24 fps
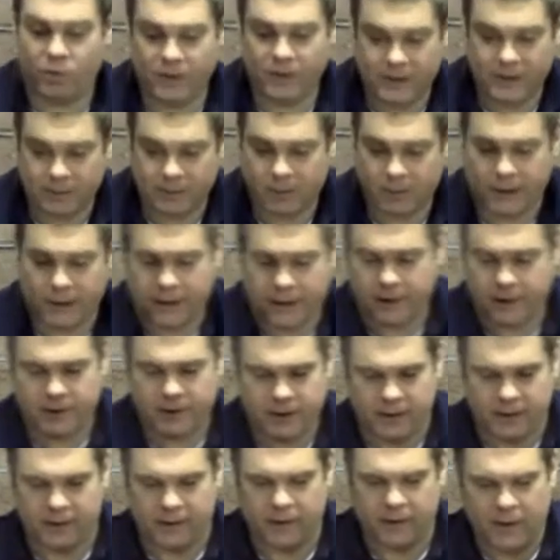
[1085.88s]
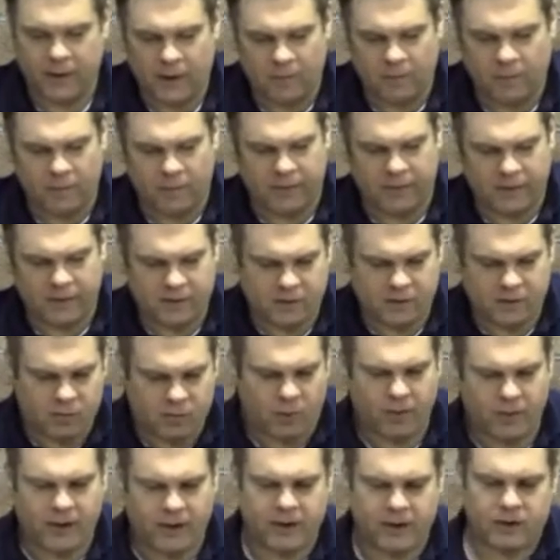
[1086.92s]
Really bad idea. But this is
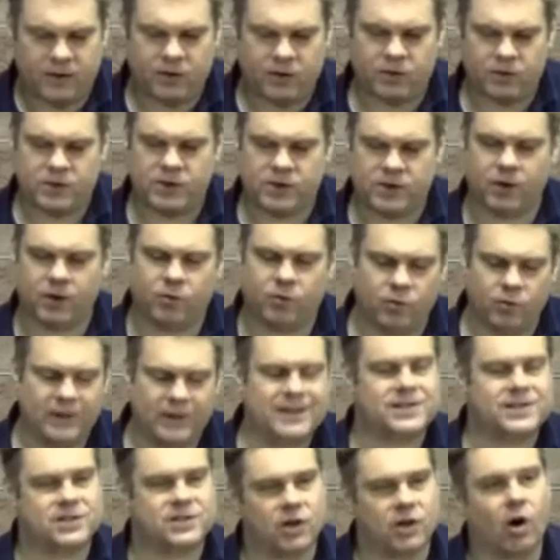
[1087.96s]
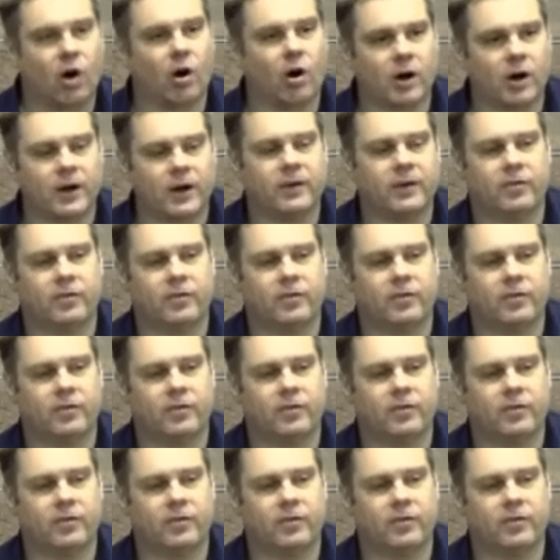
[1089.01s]
what they do to restock,